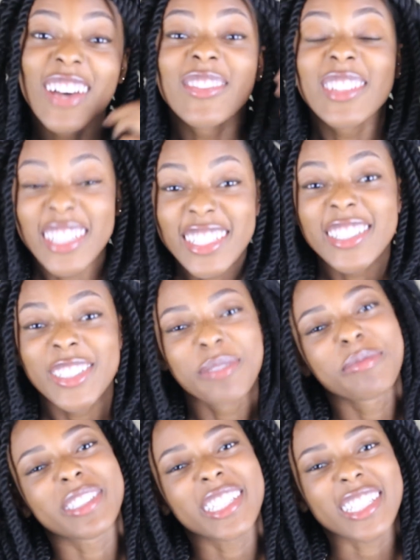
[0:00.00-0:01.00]
I've done a
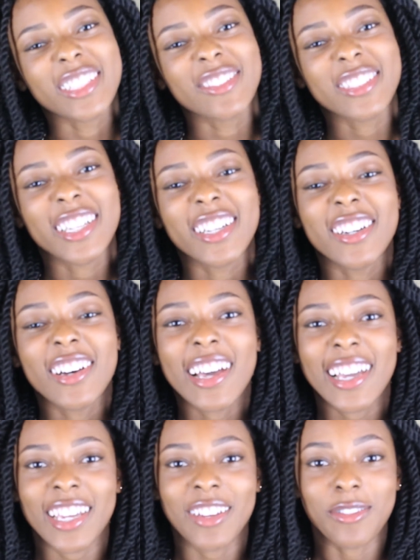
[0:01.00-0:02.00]
new protective style.
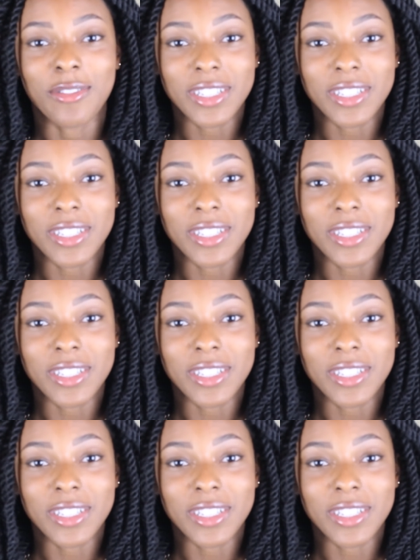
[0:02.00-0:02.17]
I have